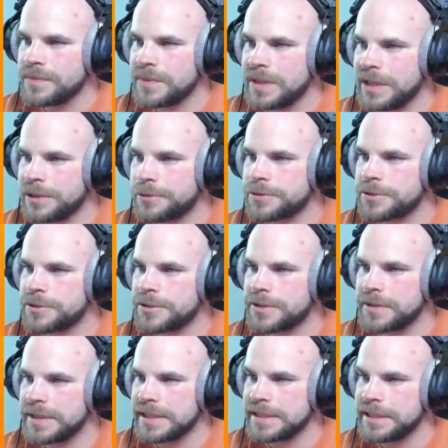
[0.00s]
Heroes are just going
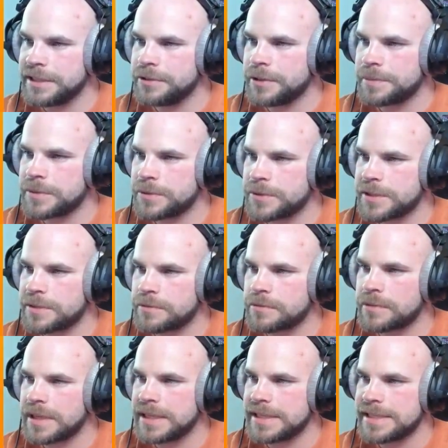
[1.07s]
to continue up towards the
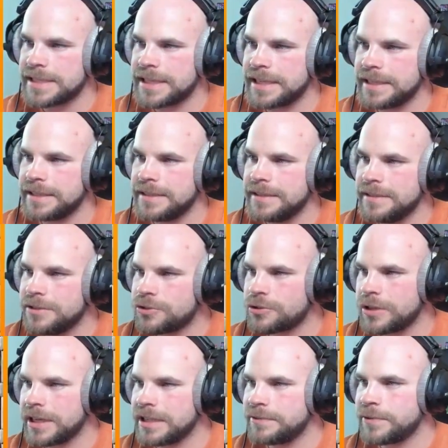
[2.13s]
right side,
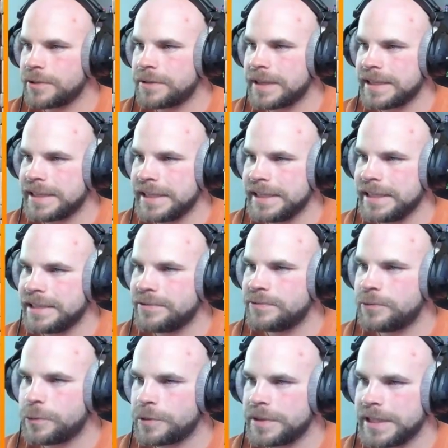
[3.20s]
trying to funnel that King in
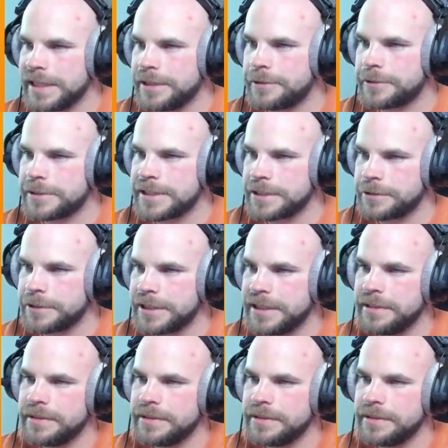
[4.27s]
for the Eagle Artillery.